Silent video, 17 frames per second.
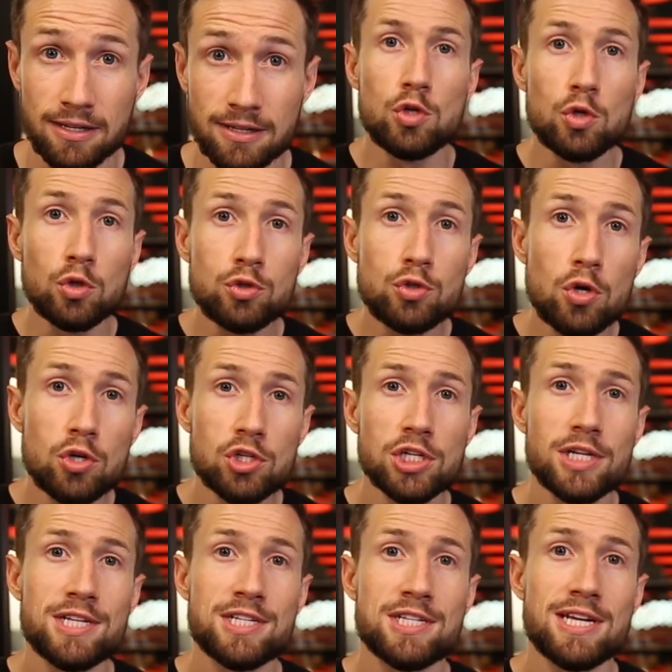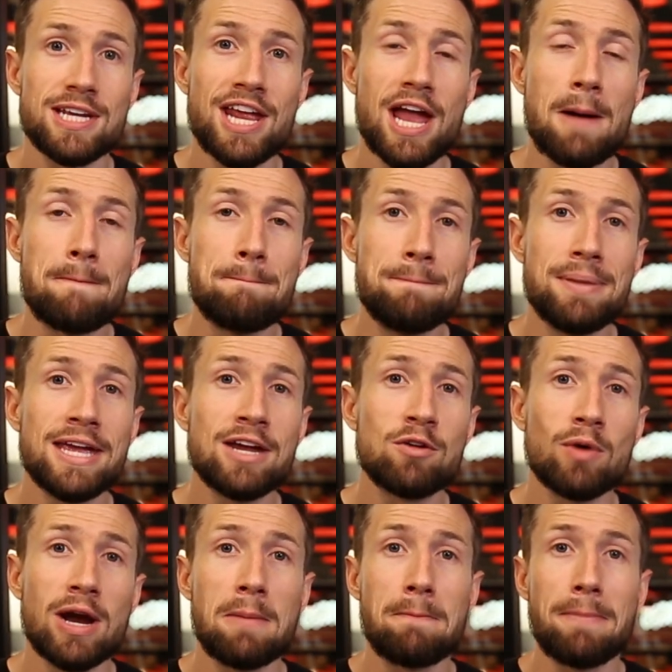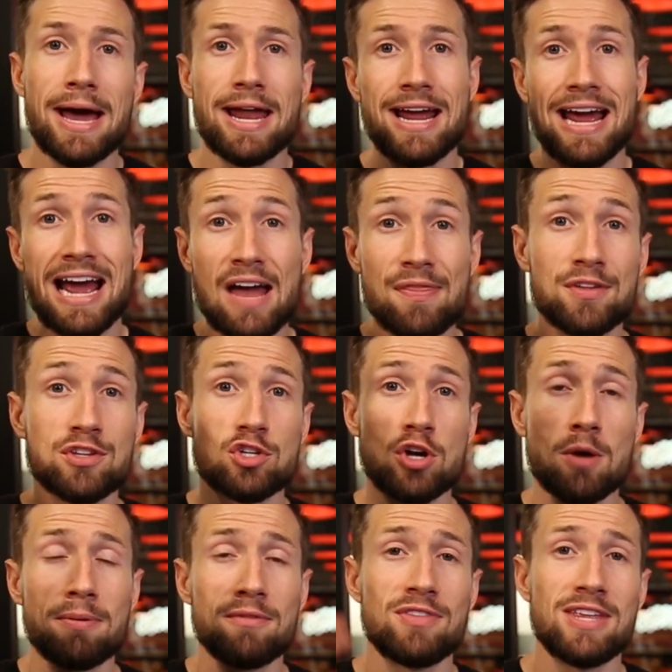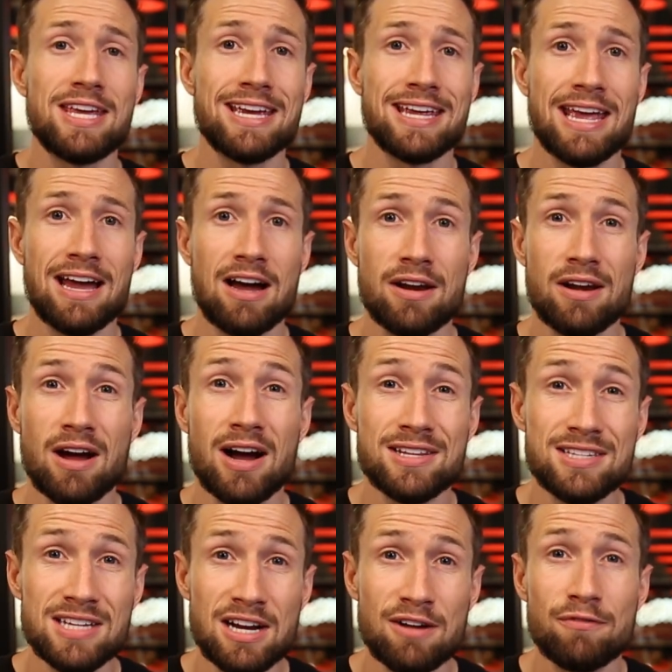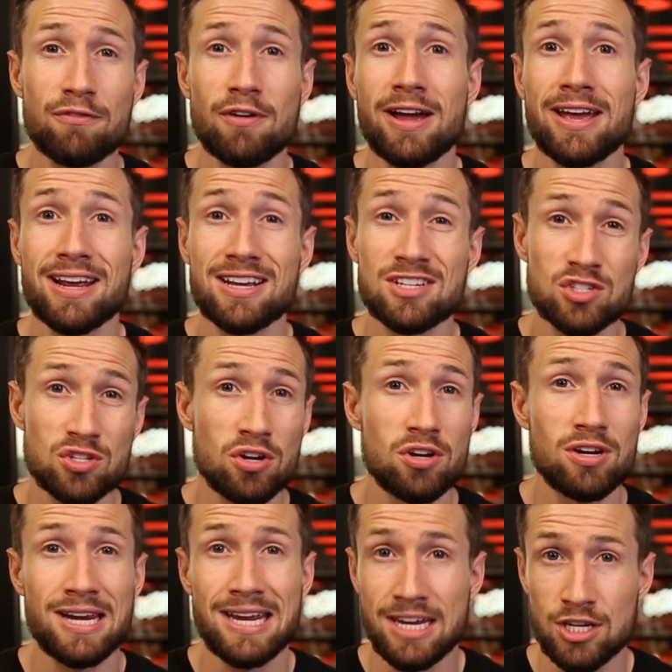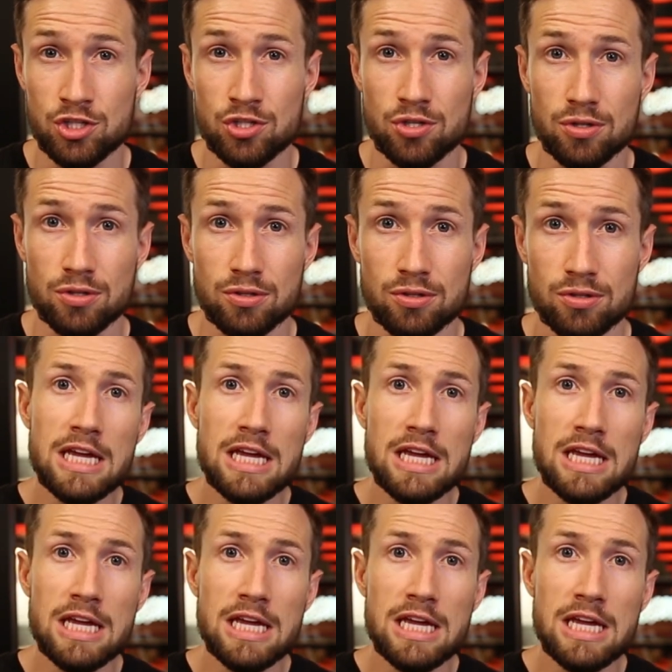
You'll usually see a big red banner at the top of the account identifying a certain issue.